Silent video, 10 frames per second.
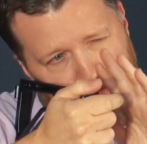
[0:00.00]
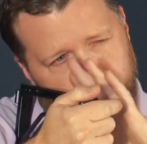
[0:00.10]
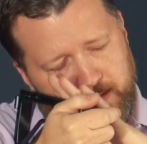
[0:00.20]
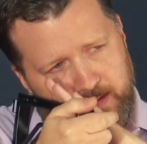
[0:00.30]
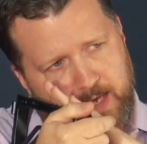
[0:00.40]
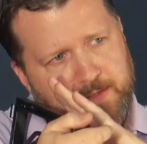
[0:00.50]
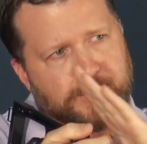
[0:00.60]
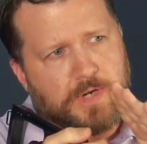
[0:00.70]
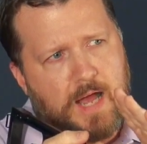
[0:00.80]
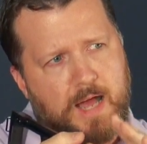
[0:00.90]
easily
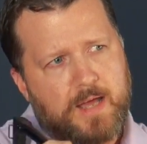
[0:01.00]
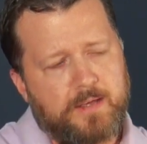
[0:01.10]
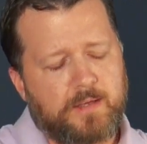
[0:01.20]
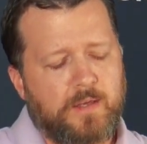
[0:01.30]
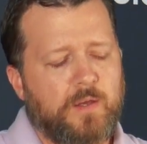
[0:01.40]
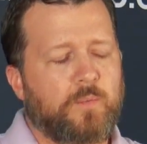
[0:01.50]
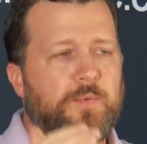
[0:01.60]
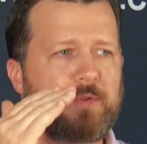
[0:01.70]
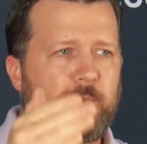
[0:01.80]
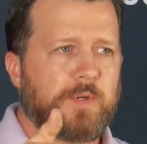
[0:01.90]
aligns your eye
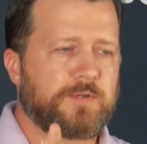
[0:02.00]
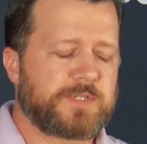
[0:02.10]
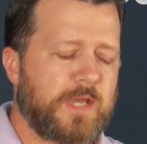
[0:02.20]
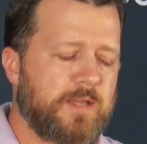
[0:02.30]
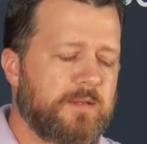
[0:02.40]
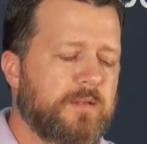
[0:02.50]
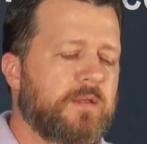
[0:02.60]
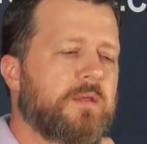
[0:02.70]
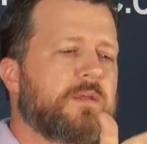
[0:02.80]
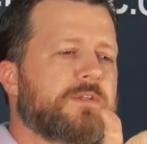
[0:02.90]
with the rear sight.
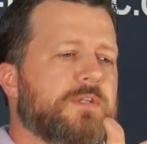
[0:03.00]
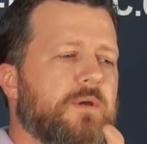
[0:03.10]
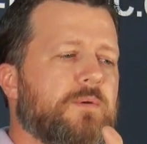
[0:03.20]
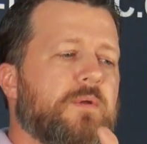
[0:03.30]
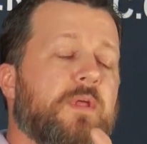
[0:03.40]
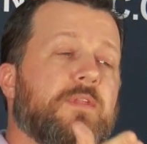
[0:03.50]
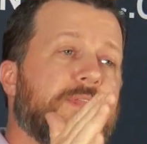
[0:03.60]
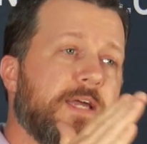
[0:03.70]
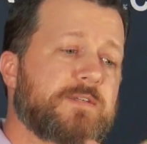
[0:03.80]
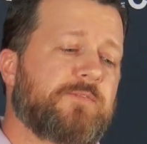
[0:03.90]
So
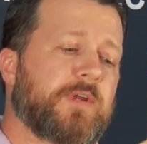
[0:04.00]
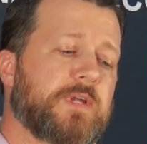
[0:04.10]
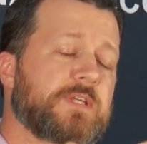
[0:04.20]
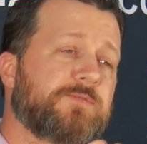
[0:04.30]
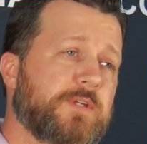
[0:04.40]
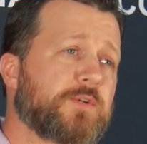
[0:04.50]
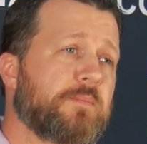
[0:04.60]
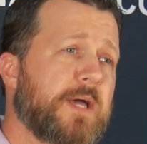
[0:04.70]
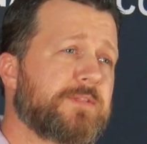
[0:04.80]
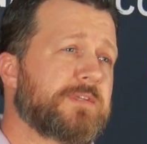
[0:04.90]
that's a very nice
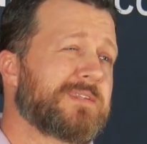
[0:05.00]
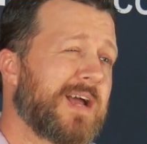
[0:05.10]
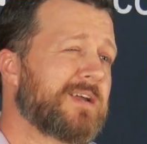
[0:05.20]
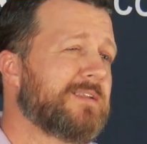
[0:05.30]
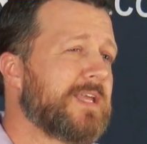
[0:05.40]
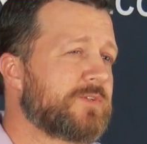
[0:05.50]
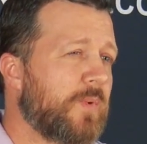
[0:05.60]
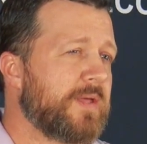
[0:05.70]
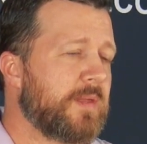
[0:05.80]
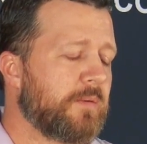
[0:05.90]
feature about this stock, and
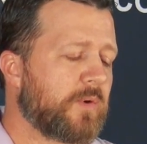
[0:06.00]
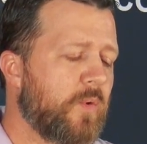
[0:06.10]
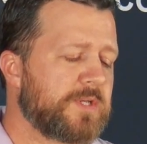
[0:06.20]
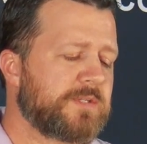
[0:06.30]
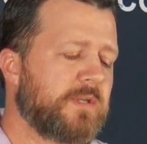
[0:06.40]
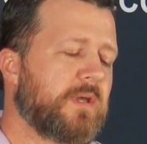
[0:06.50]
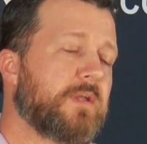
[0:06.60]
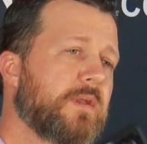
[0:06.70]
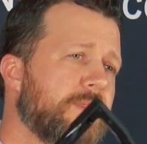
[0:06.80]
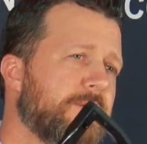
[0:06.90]
that's why they requested
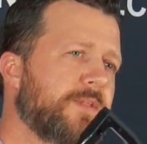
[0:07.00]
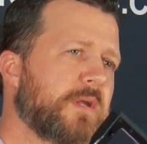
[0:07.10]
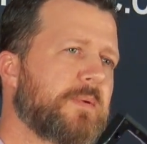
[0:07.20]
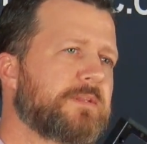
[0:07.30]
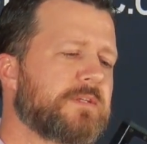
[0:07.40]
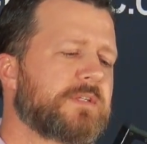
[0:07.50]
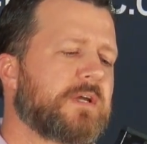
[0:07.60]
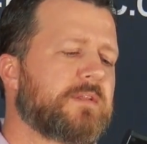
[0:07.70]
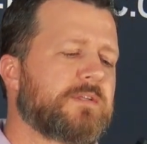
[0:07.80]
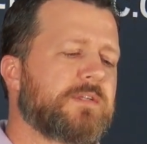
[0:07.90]
it. Another thing about
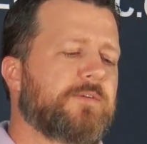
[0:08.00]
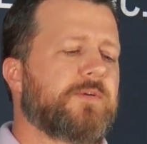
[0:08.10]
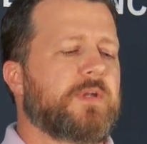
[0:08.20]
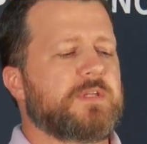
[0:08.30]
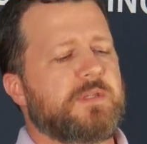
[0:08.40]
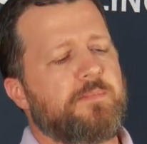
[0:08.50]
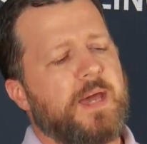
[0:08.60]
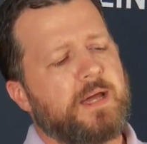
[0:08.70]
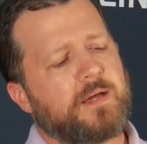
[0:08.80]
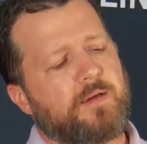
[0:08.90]
this stock that's different is the
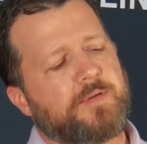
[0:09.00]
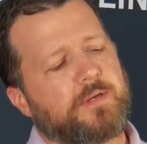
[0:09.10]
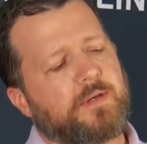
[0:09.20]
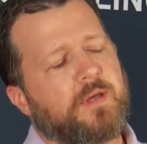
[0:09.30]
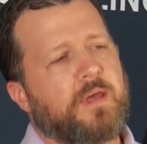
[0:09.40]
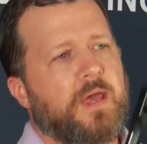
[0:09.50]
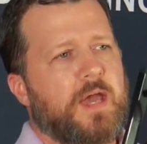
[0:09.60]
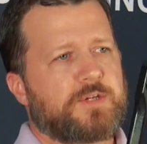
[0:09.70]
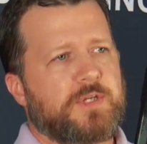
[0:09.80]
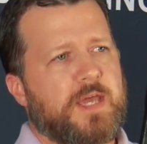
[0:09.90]
back of it
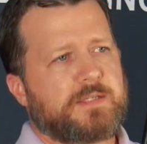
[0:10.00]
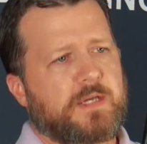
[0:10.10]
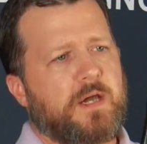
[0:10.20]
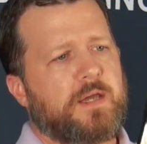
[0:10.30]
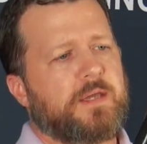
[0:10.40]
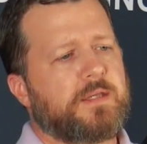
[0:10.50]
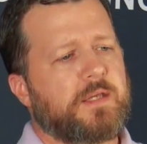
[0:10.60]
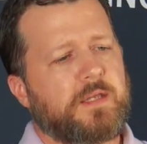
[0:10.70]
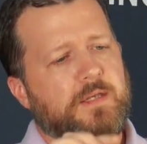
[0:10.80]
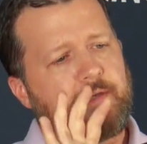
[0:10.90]
actually has a cut
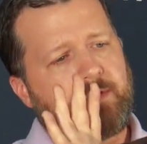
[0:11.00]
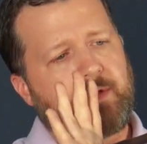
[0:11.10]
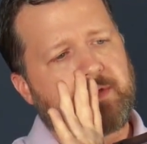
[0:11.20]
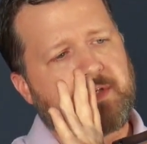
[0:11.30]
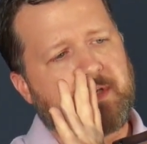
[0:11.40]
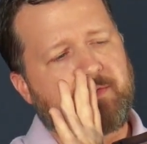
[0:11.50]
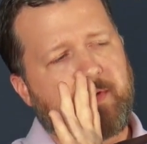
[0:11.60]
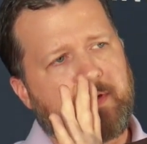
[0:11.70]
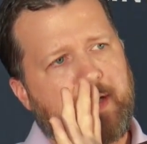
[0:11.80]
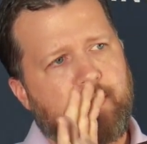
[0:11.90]
in it, and you can see it's very